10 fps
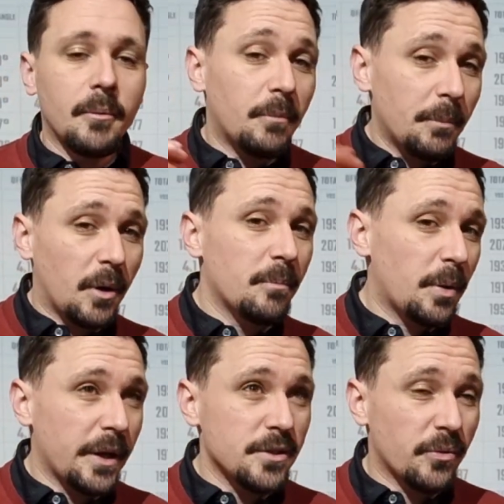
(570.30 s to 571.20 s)
My mum
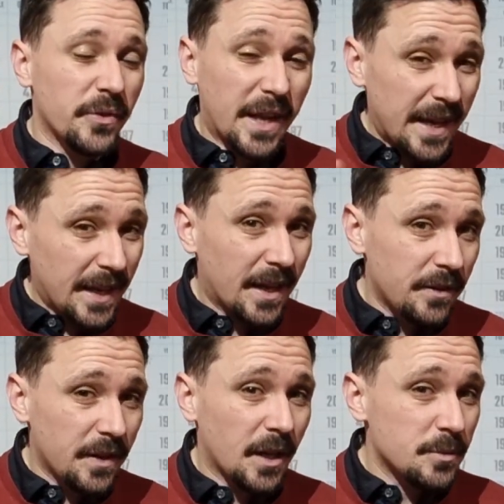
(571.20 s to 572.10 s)
plays off an 8
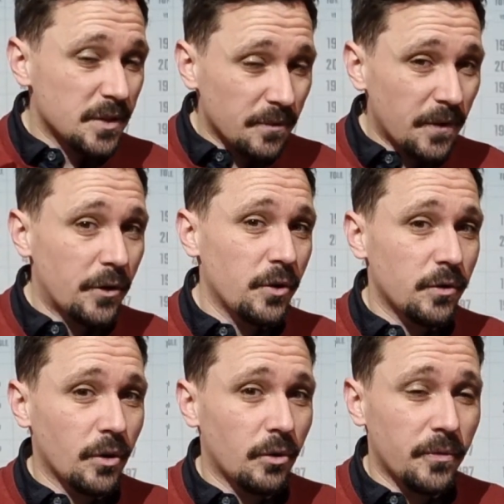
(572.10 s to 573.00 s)
handicap. She's a very
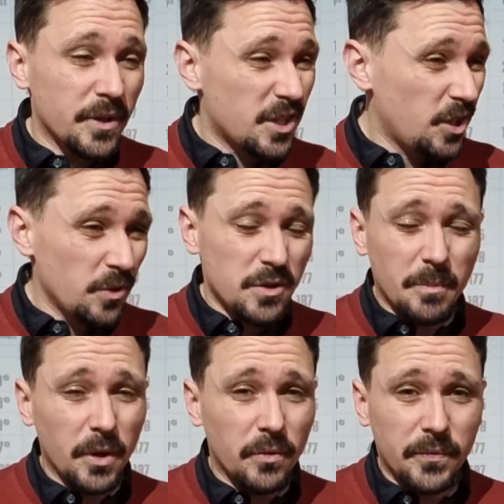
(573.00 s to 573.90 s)
good golfer. She used to
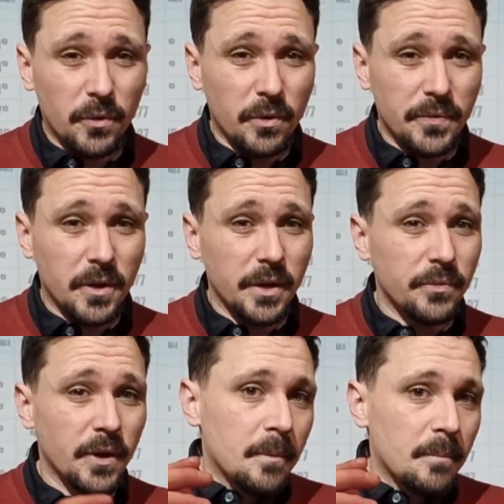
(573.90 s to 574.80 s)
be off 4 or
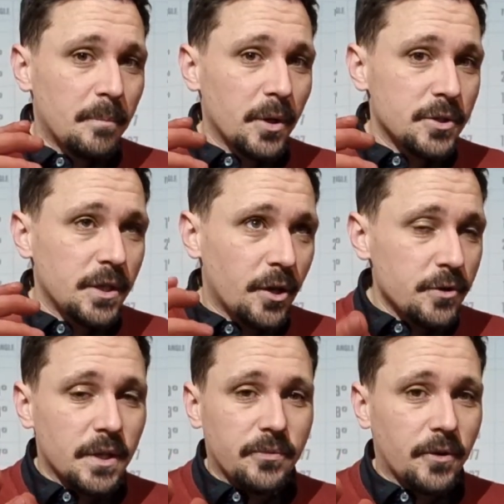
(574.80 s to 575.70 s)
5. But she
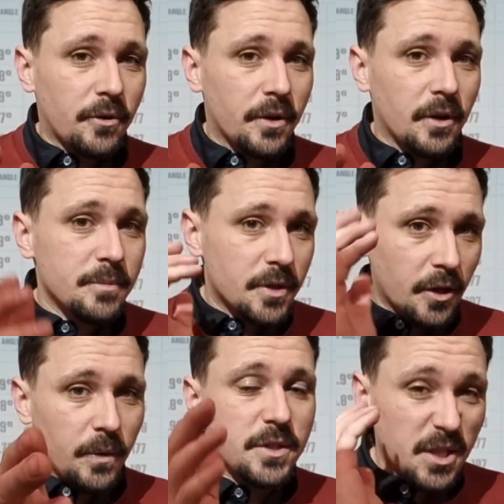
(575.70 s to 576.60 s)
knows how far her clubs
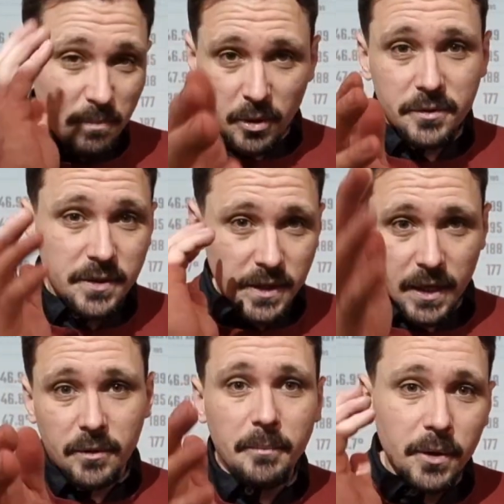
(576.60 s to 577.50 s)
go and she plots it
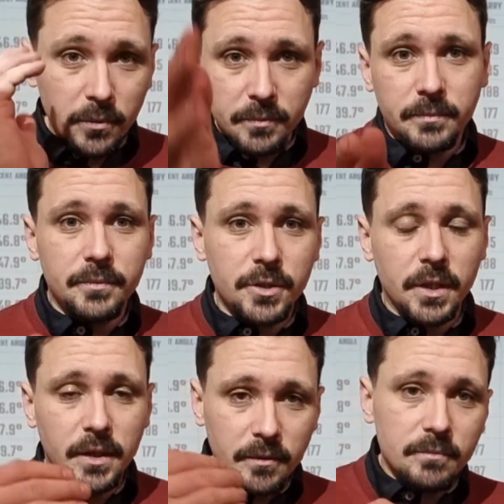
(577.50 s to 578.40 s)
down the middle.
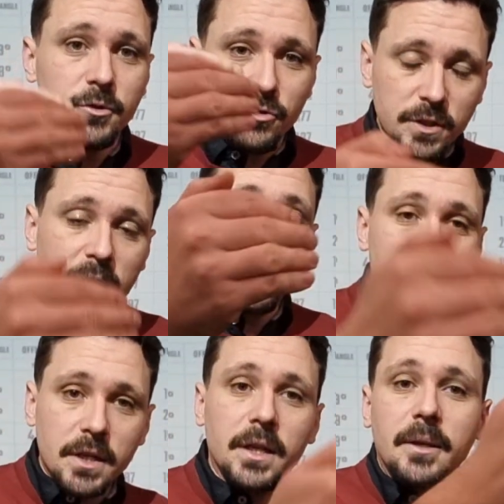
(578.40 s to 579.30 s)
She can
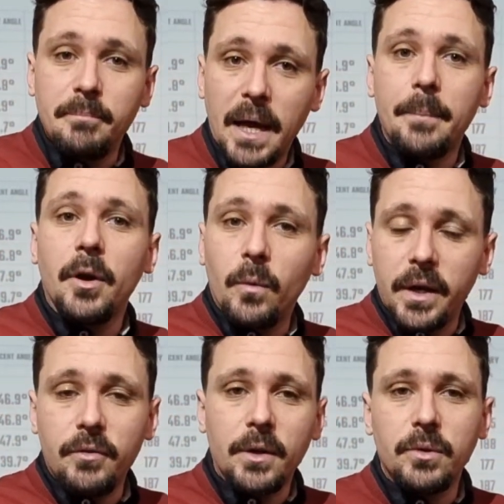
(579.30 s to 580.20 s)
strategically map her
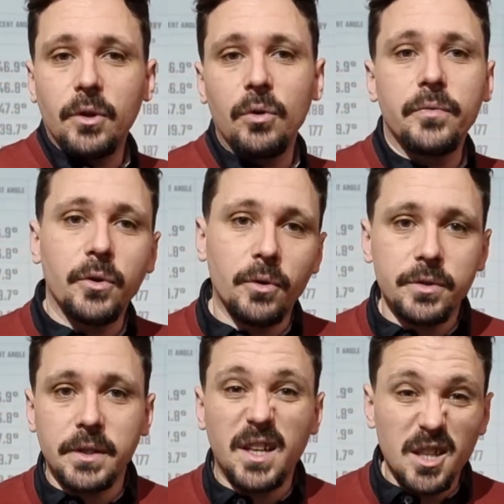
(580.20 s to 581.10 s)
way around a golf
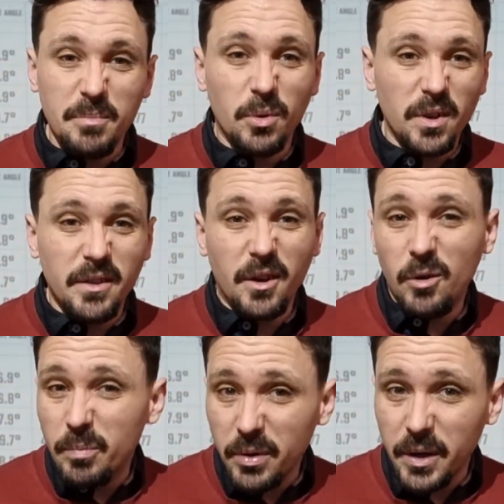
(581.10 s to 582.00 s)
course and get the ball in the
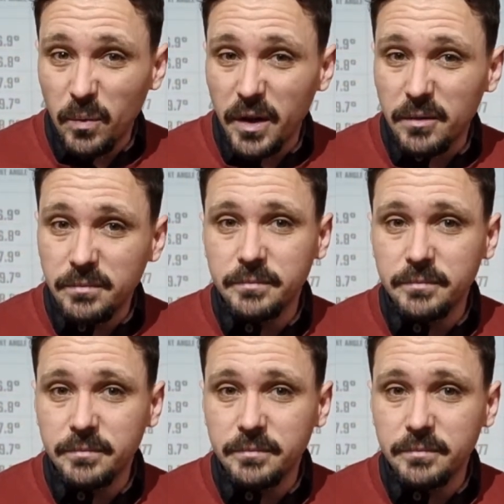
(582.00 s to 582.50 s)
hole pretty well.